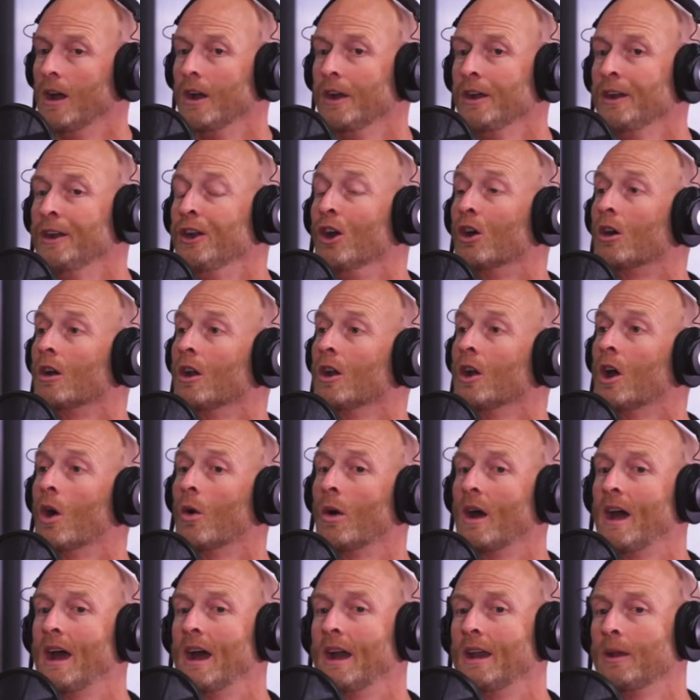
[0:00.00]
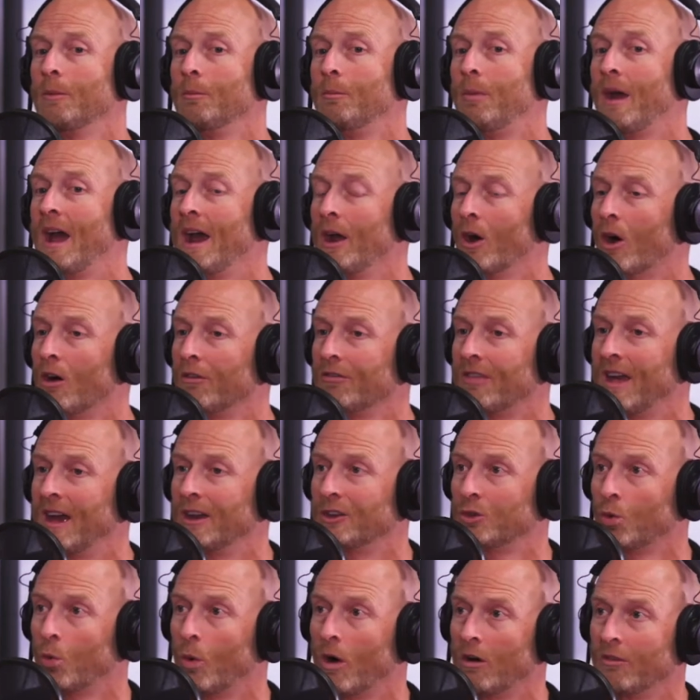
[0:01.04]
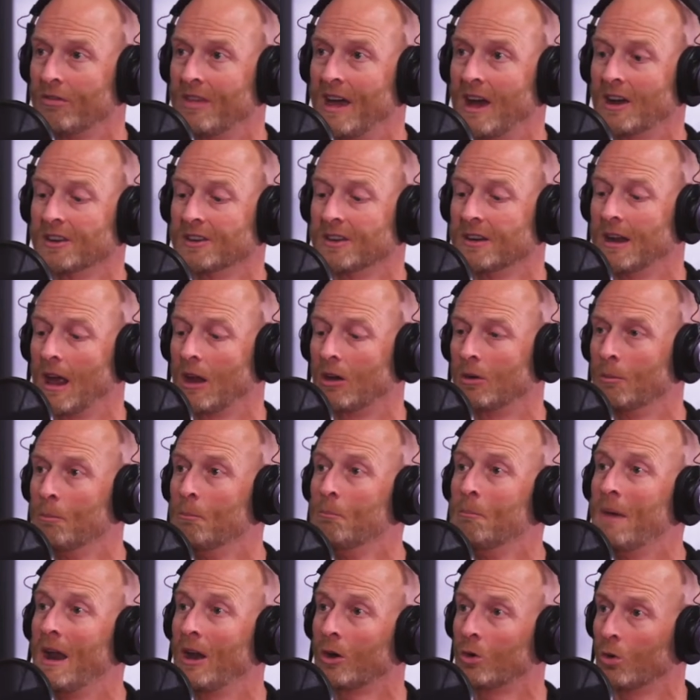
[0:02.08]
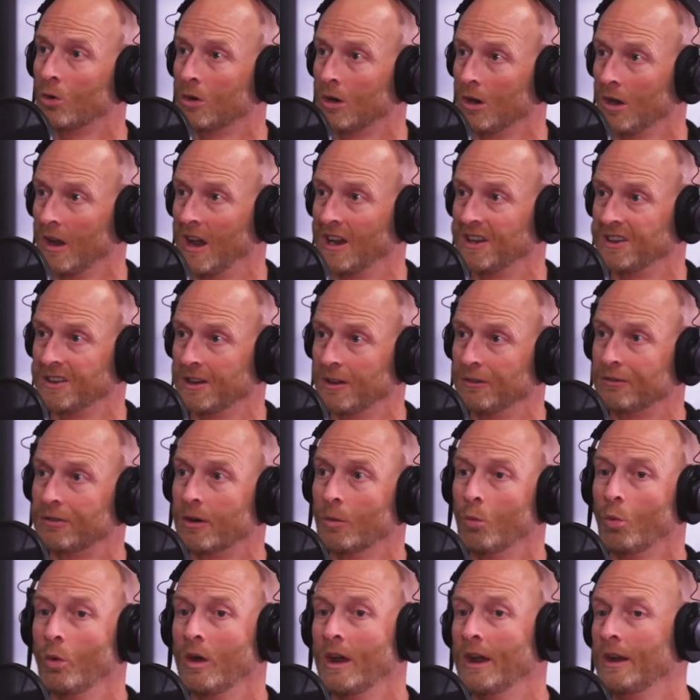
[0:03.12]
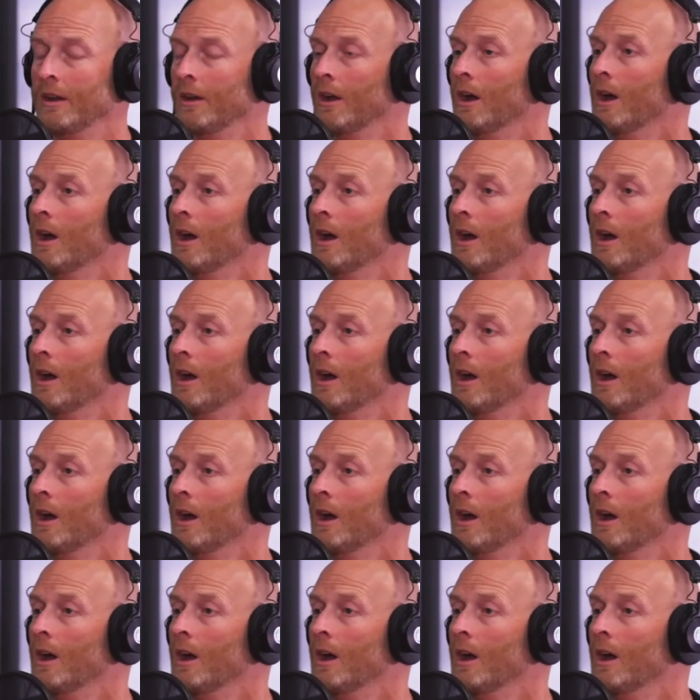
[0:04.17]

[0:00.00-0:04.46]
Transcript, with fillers: You're going to go ahead and pay off that $12,000 medical collection from when